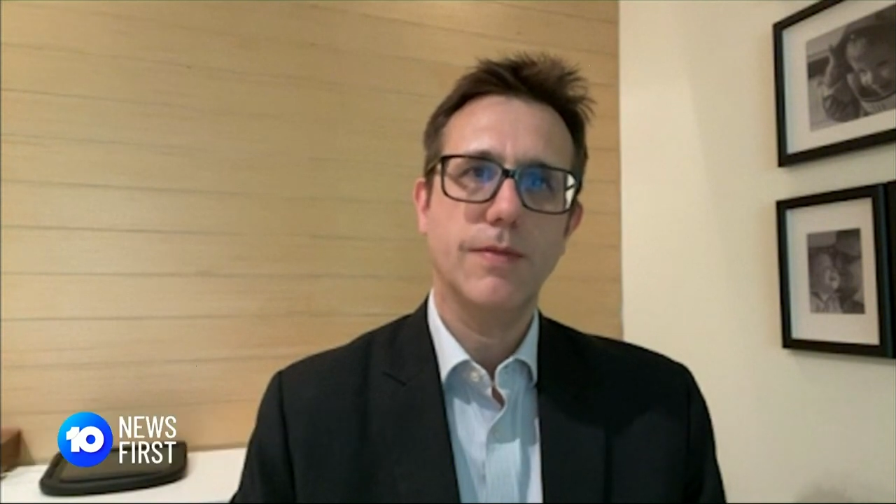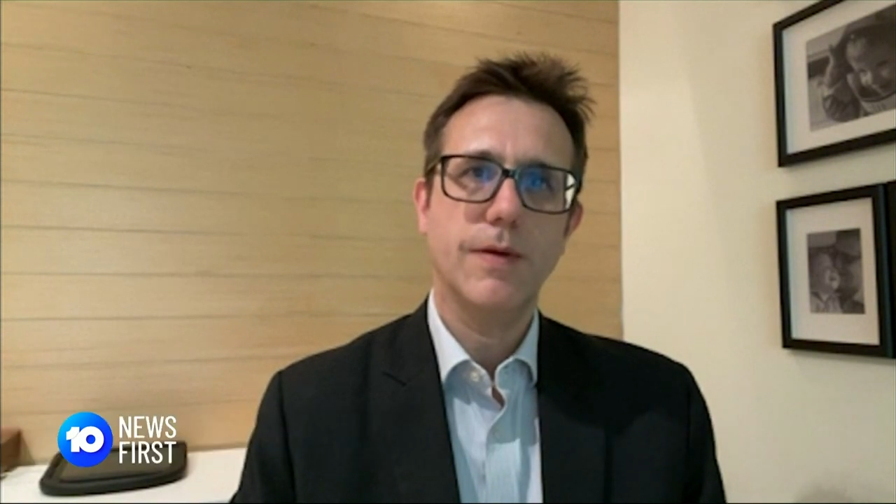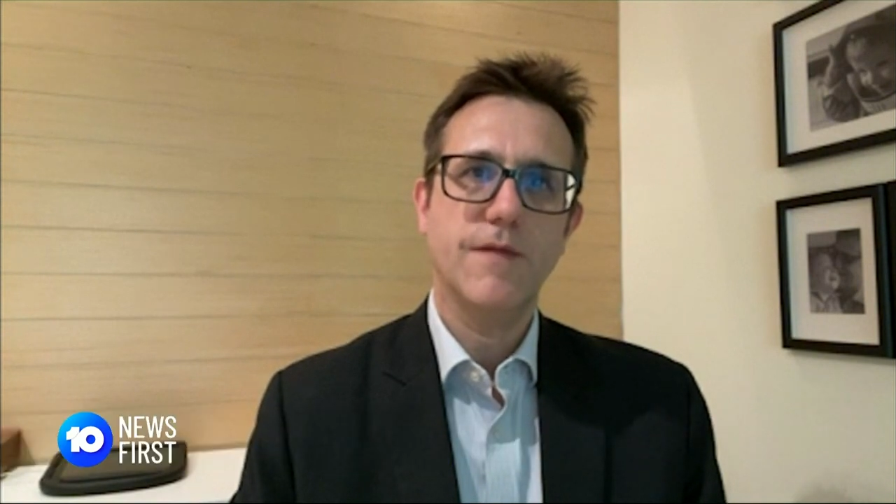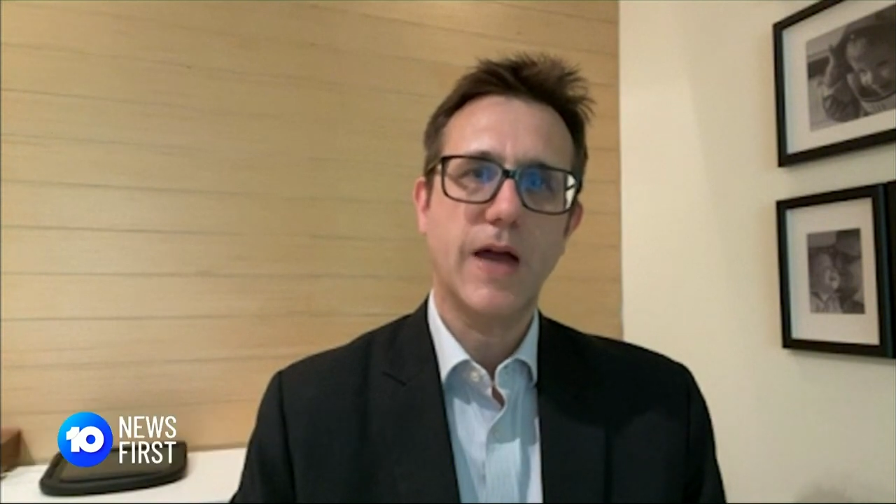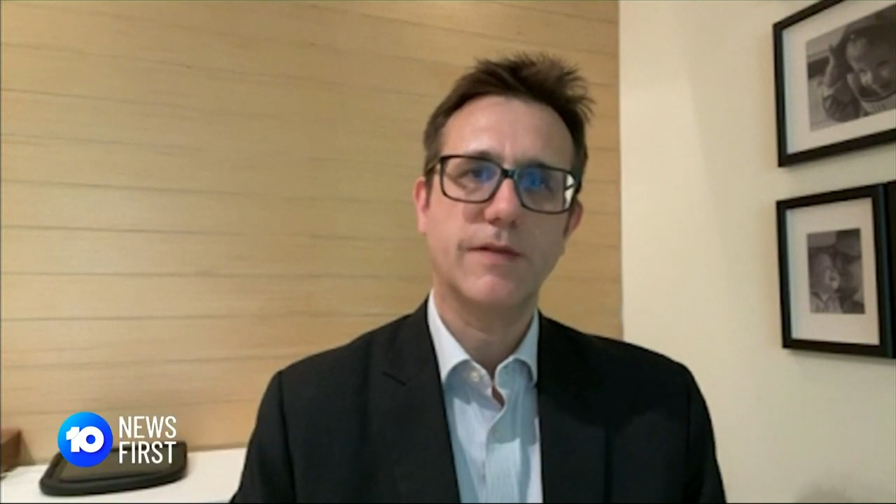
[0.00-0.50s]

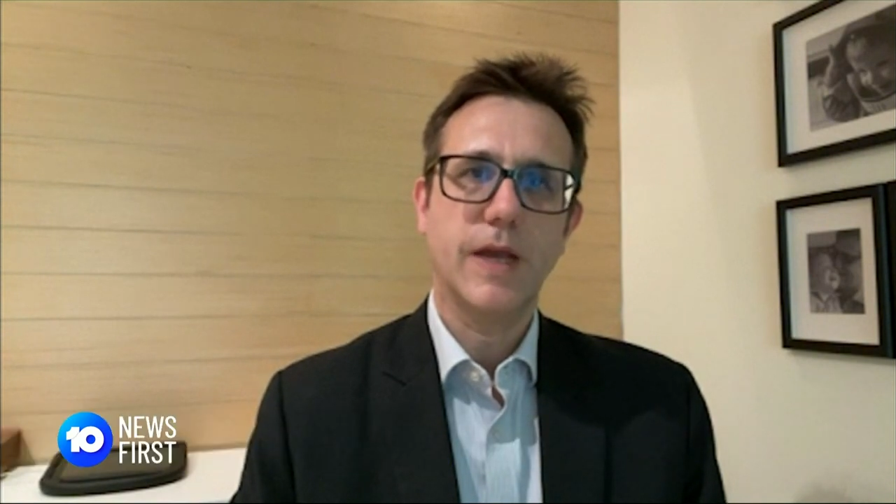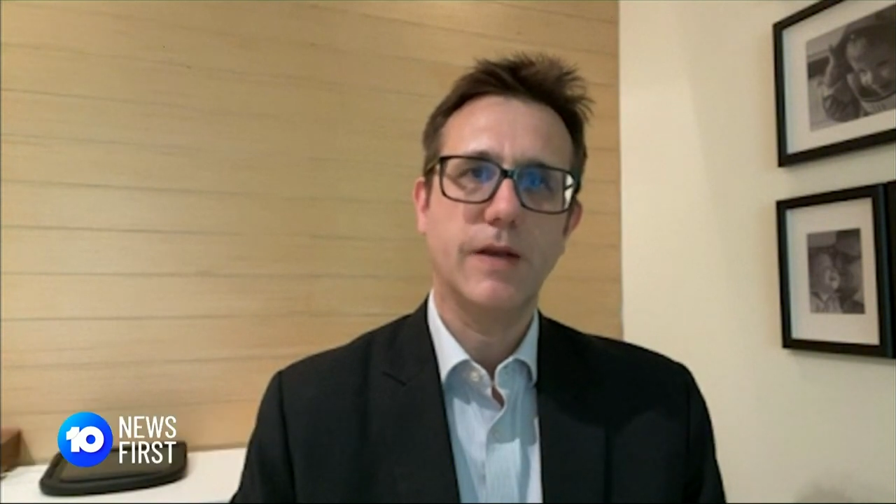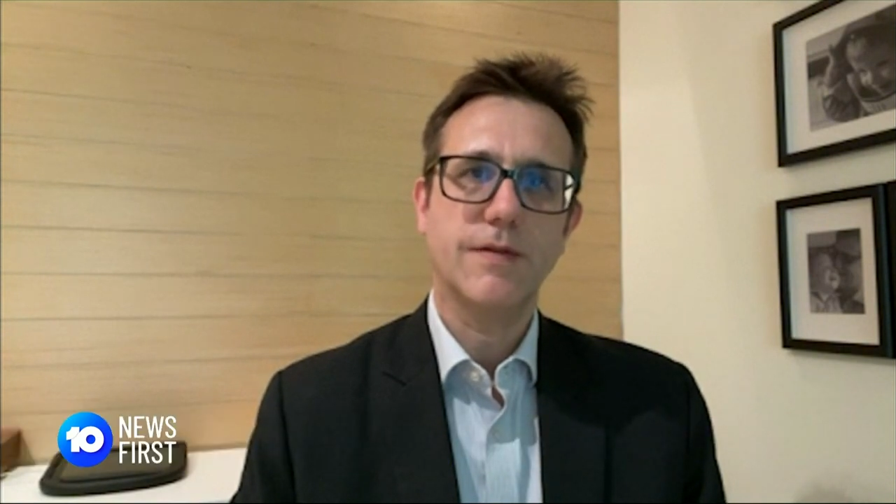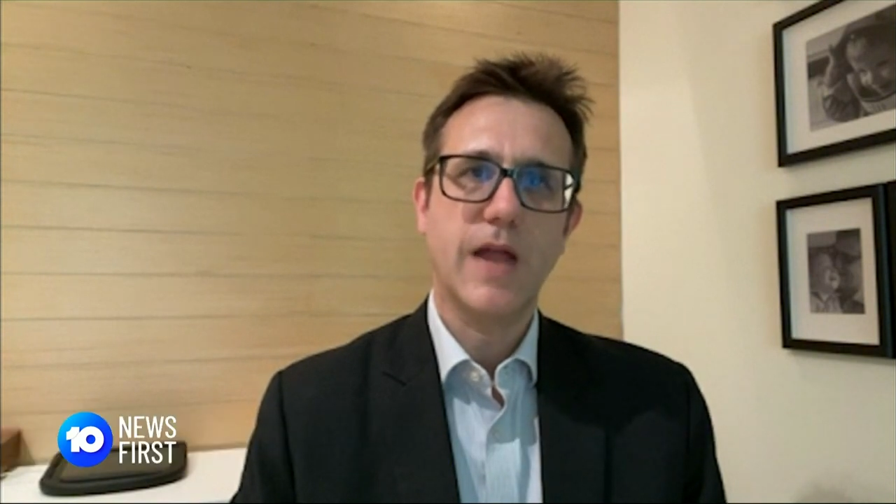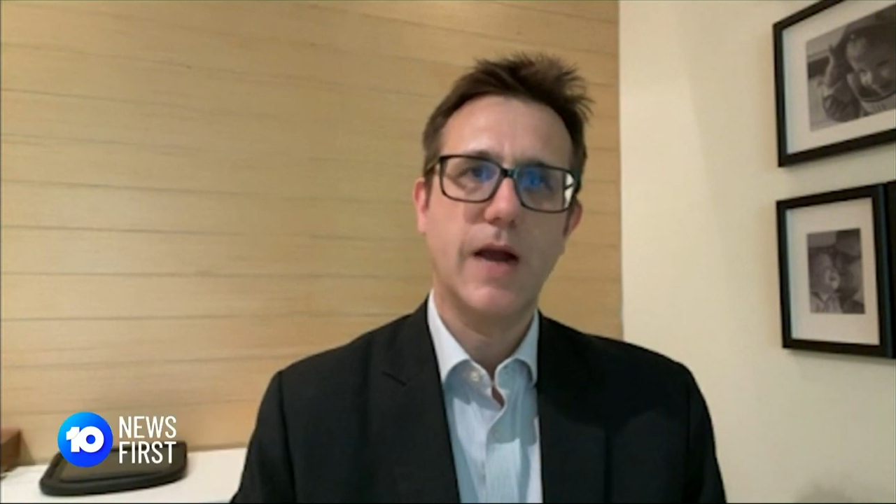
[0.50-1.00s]
the
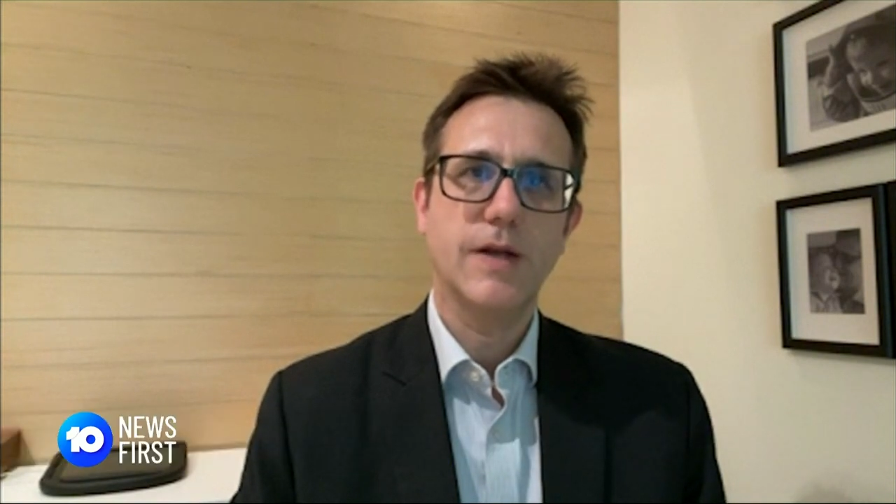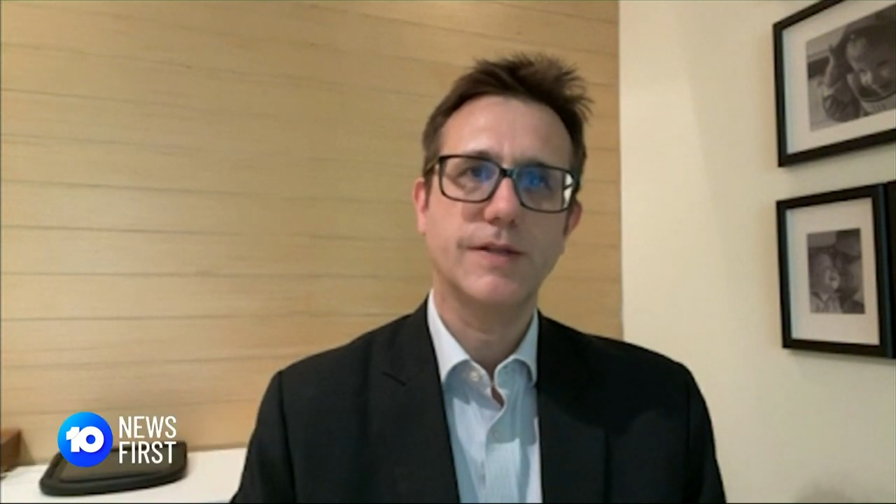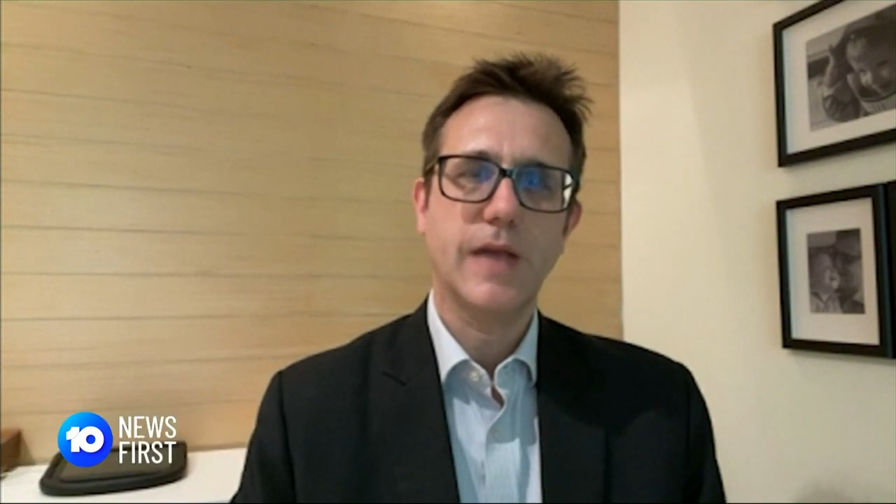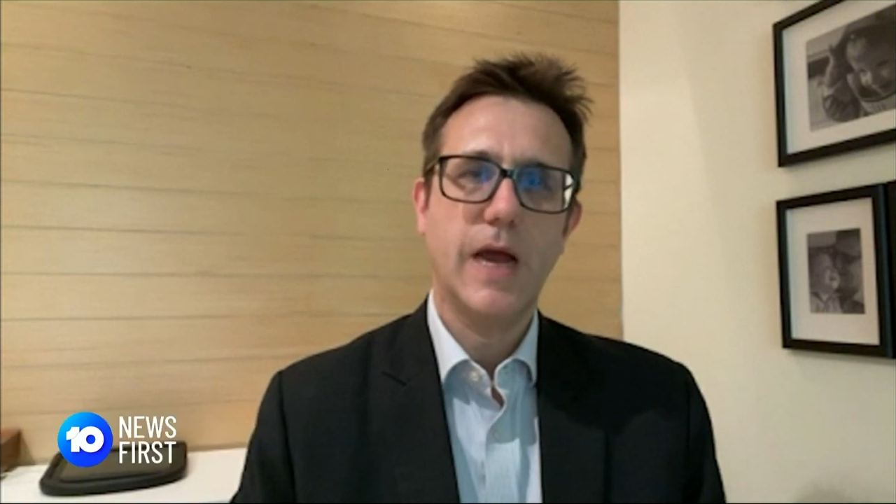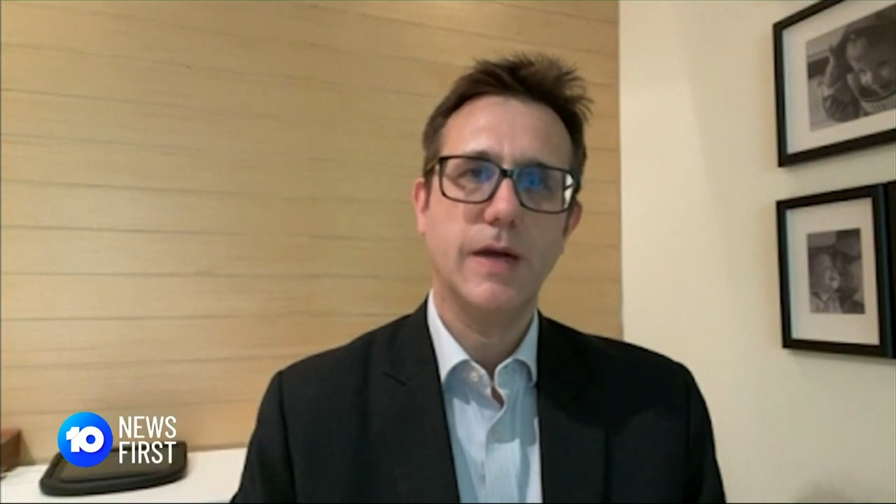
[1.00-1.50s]
vaccine
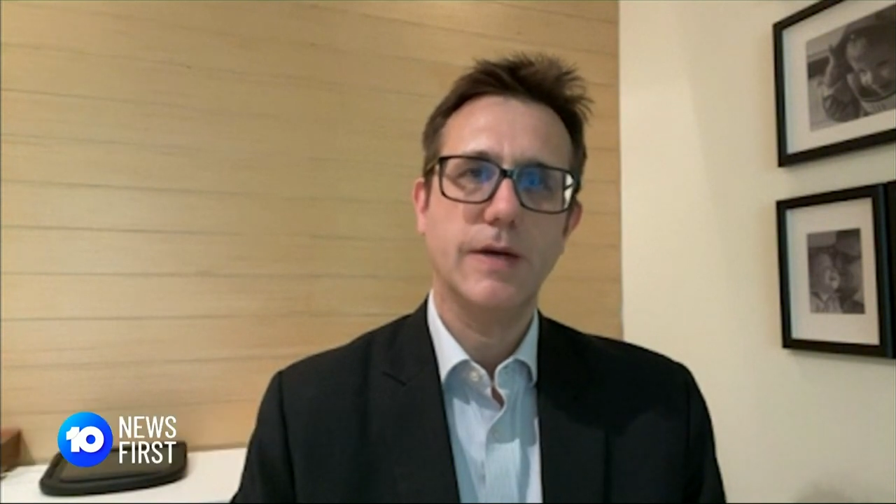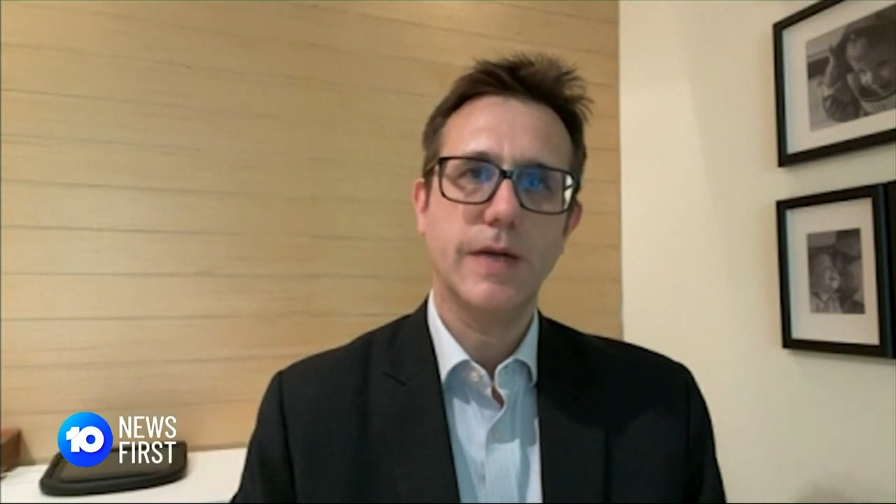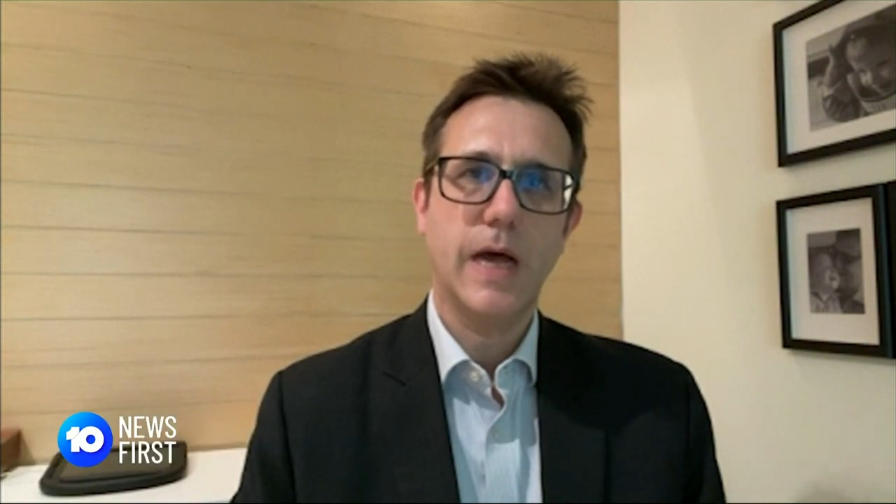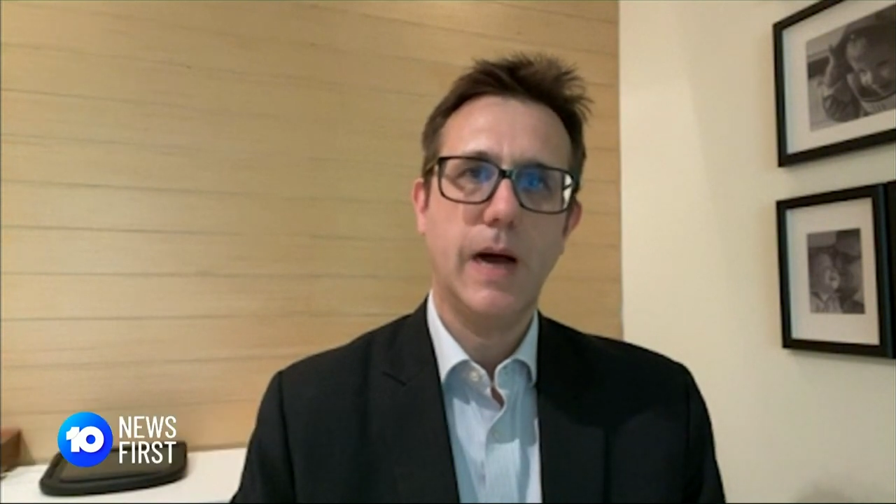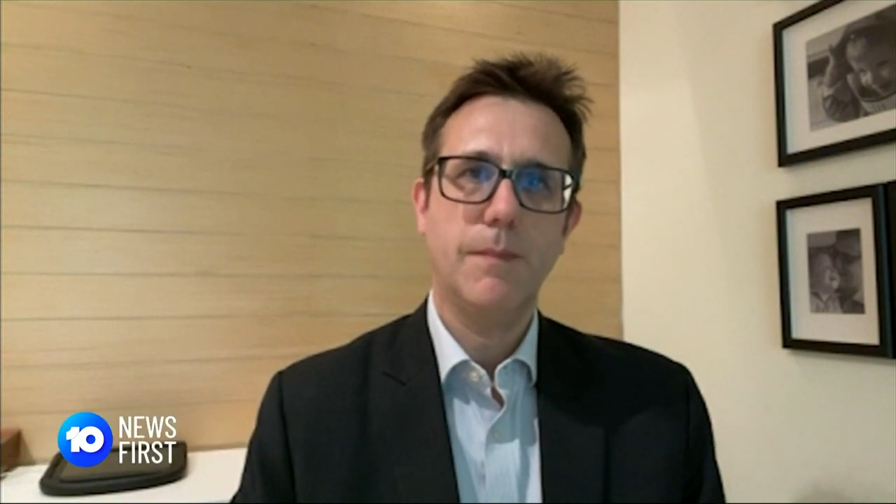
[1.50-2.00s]
status and uh,